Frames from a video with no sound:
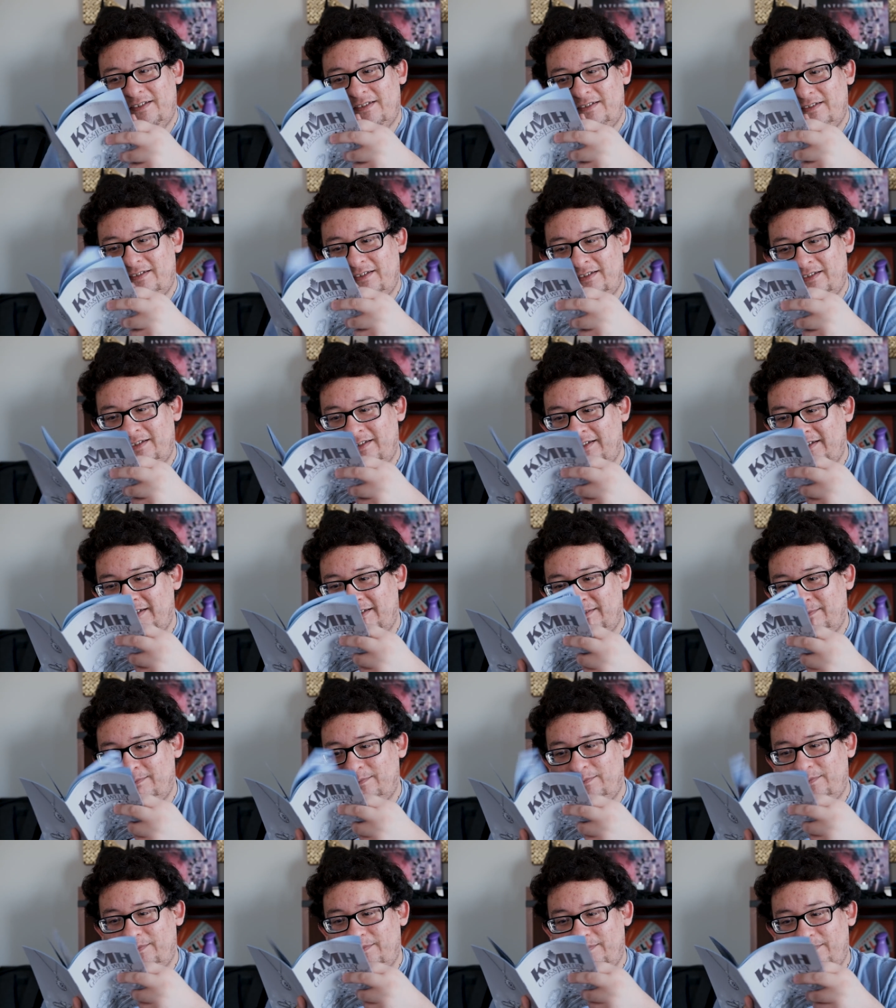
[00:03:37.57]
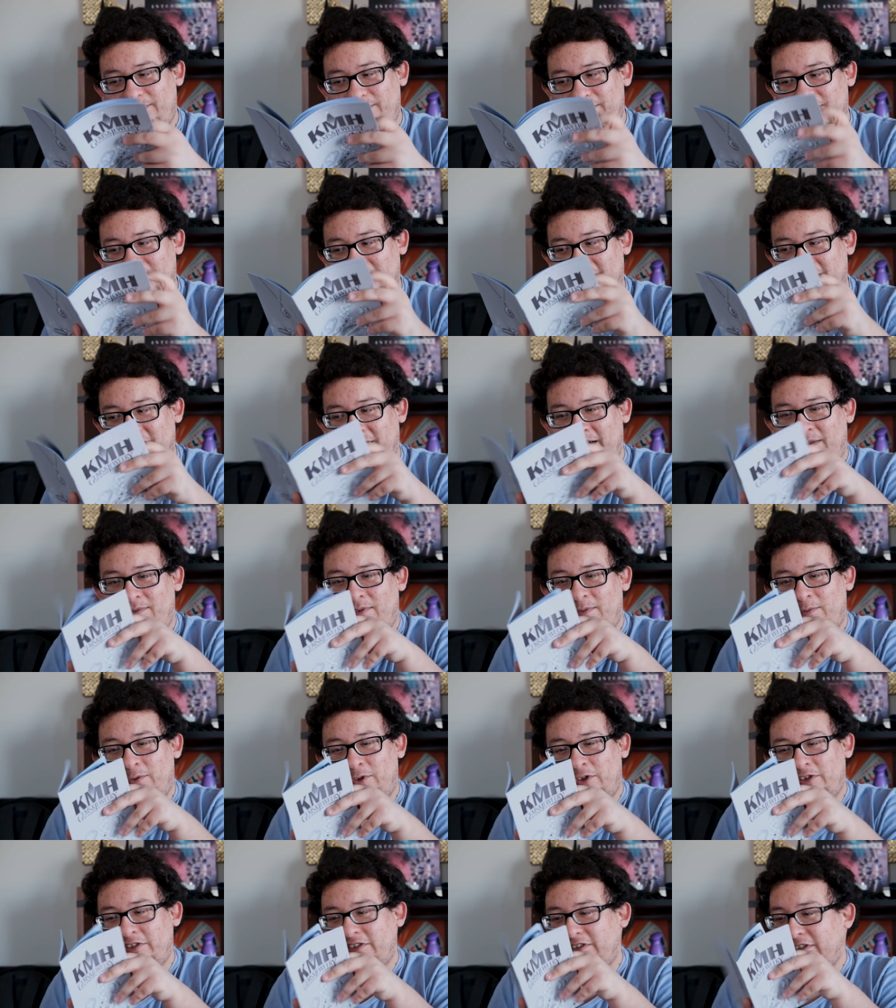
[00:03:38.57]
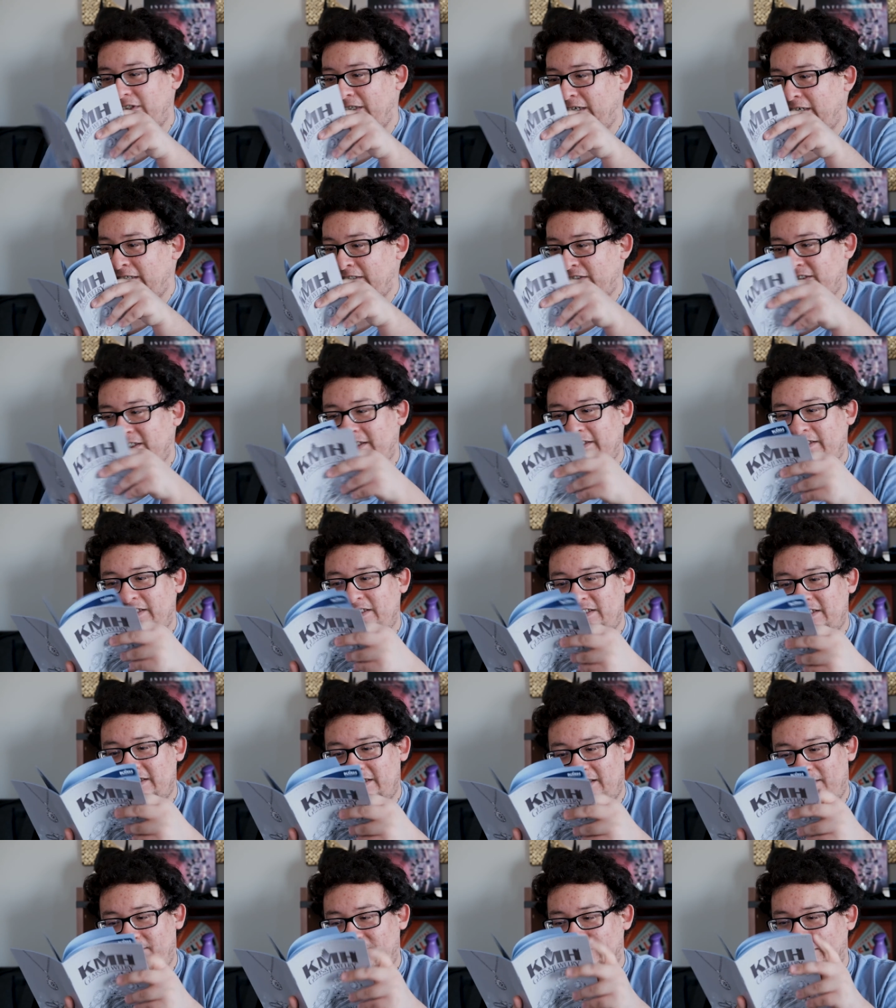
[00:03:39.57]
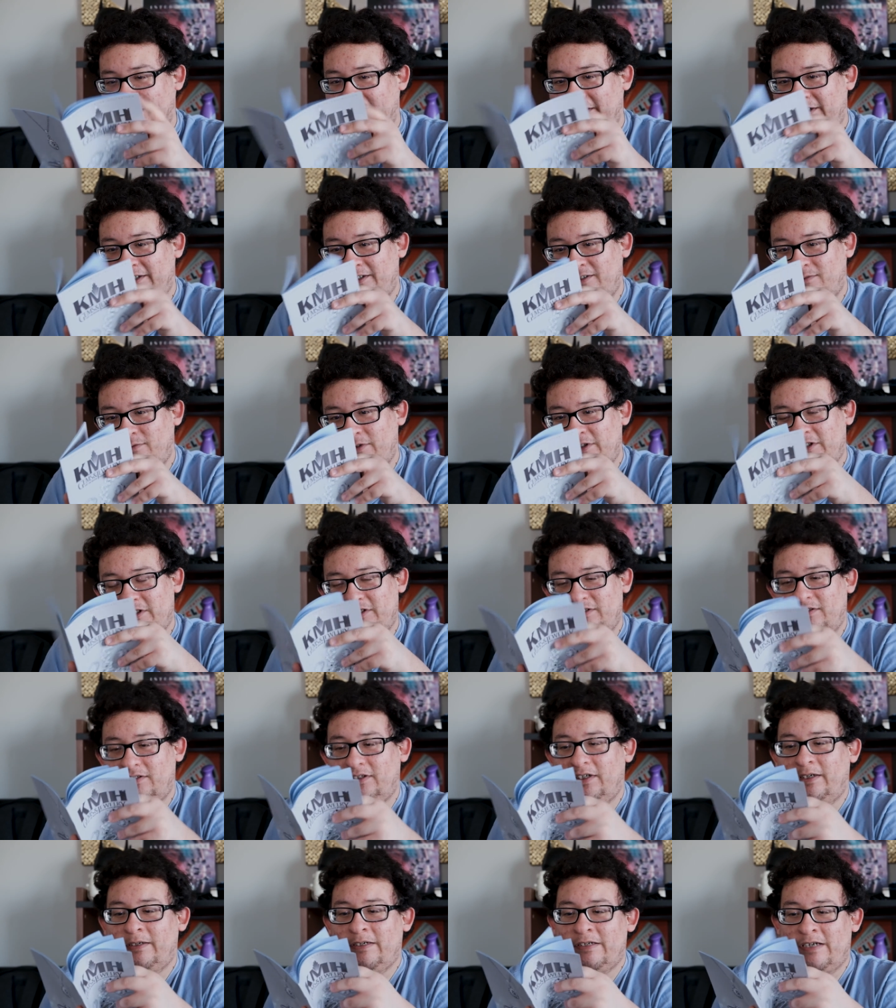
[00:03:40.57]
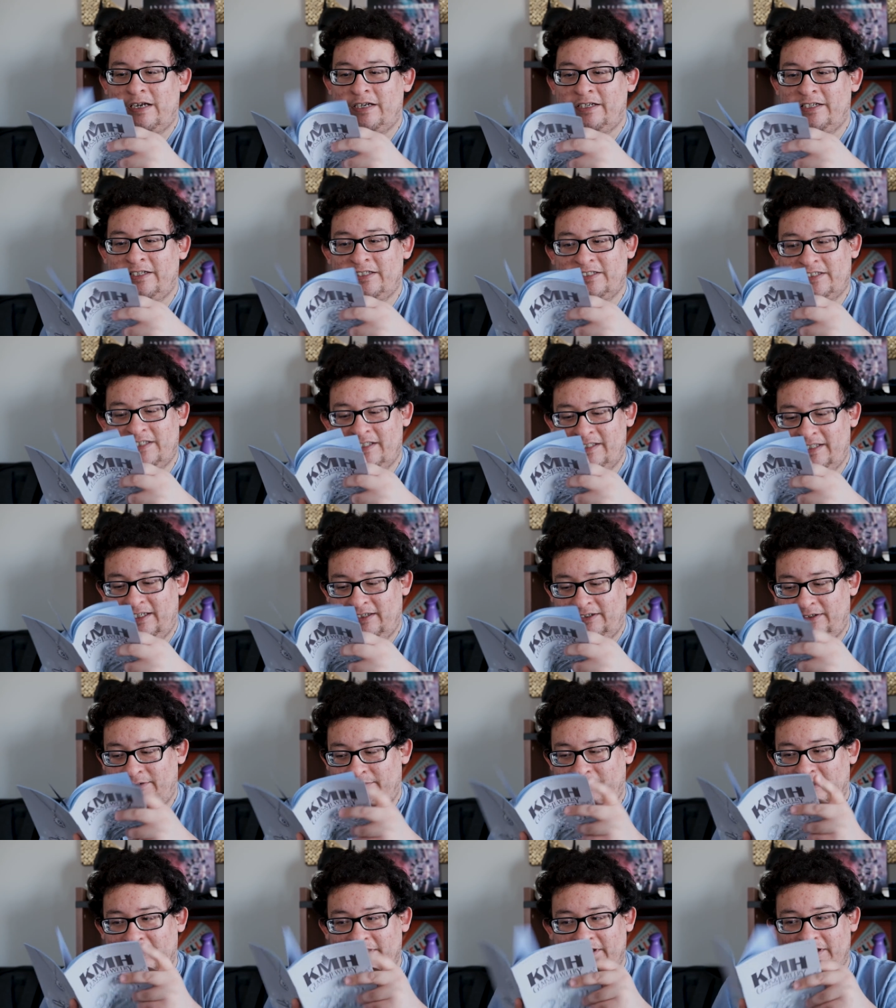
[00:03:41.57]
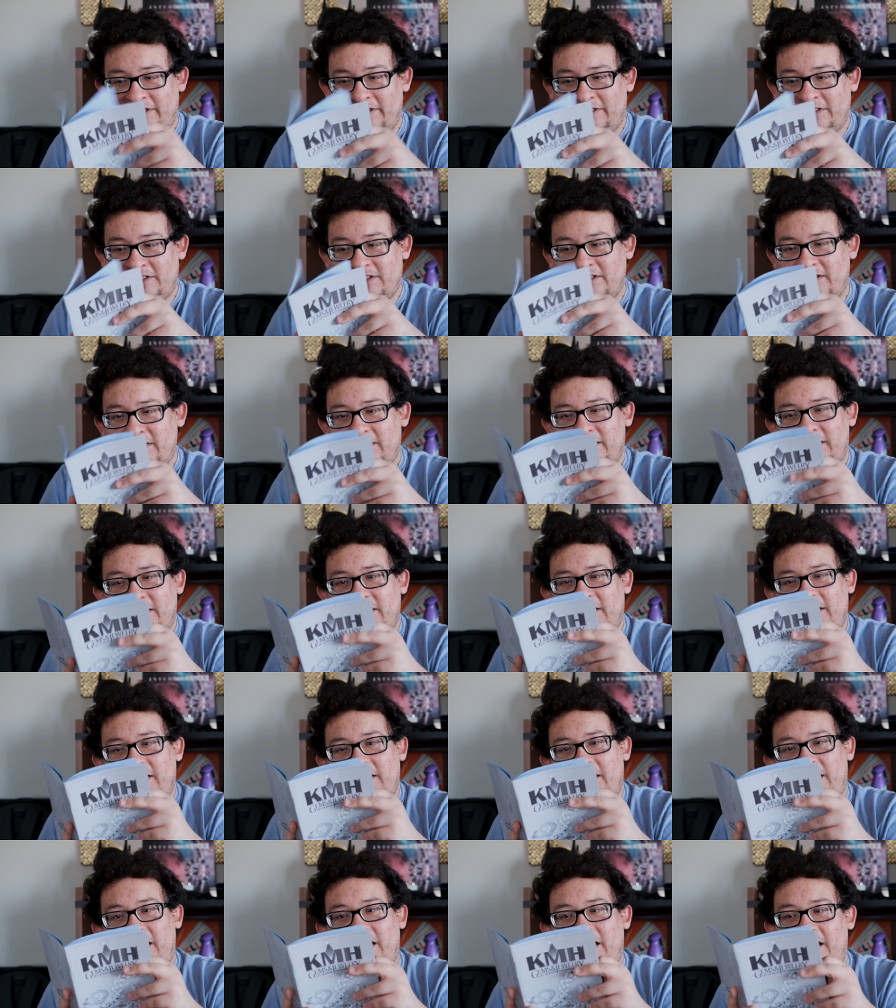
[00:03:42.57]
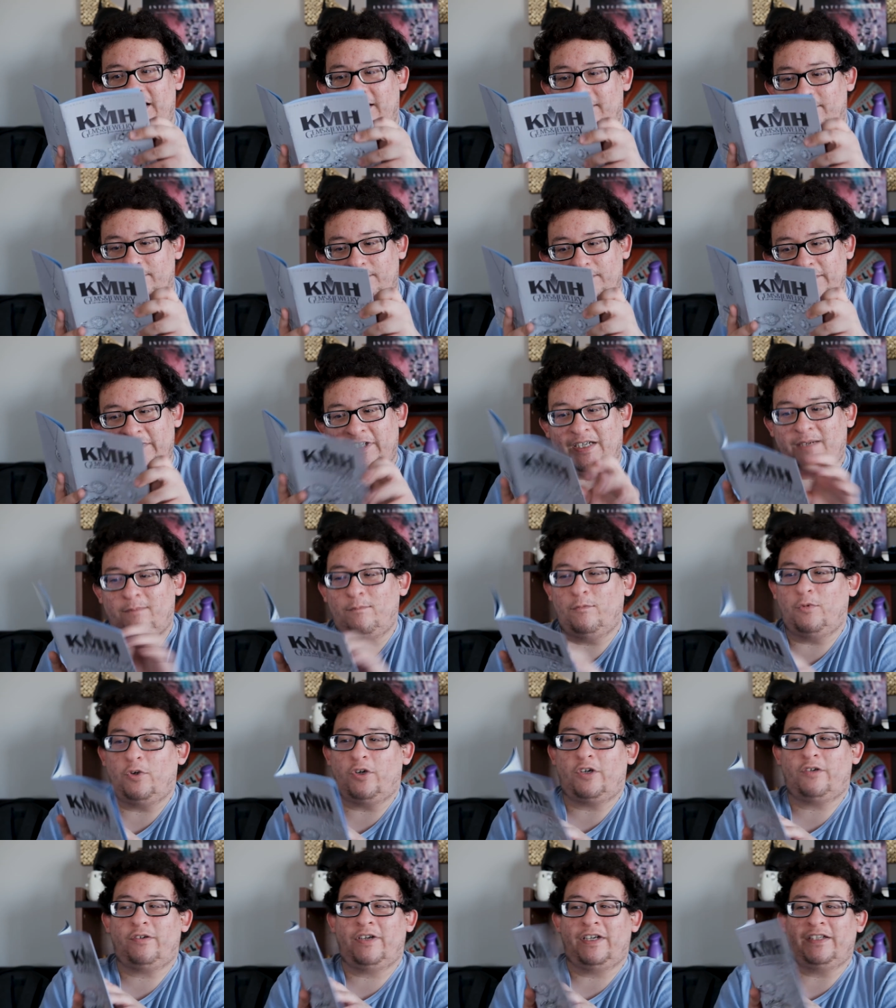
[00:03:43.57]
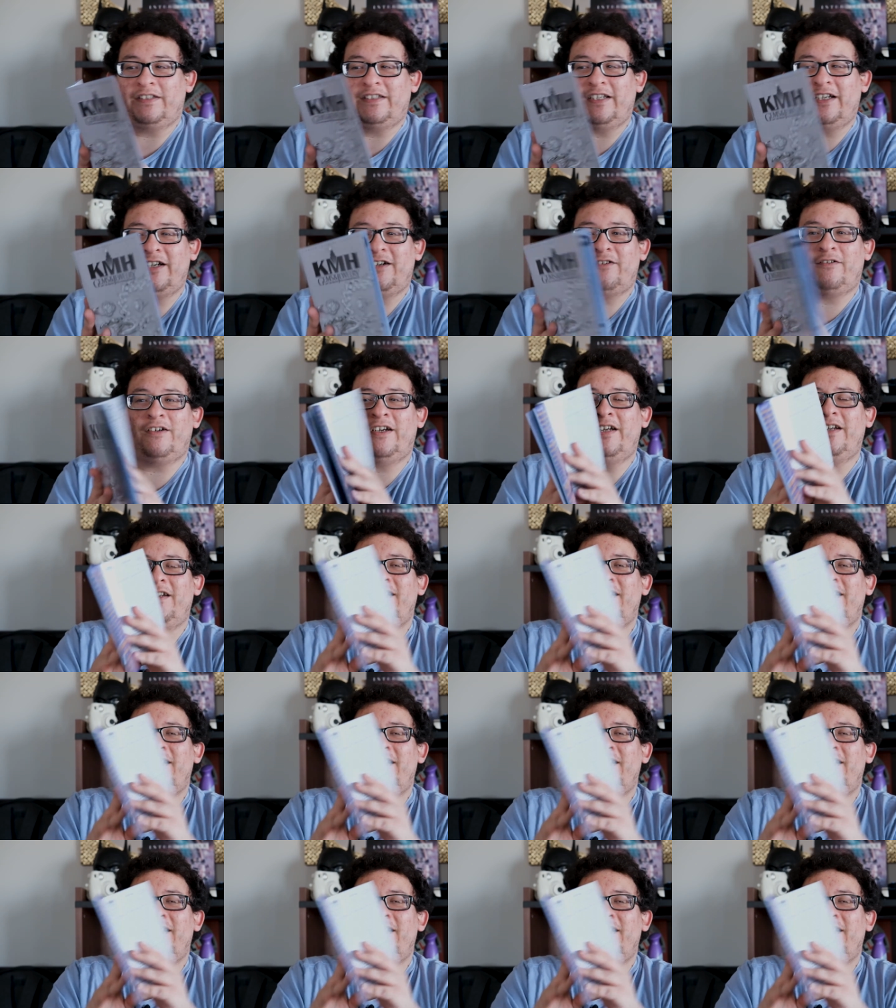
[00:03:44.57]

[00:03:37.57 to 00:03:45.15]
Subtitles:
you have, of course, the essays and stuff right here, which I need to sit down and read these. You have more right there, right?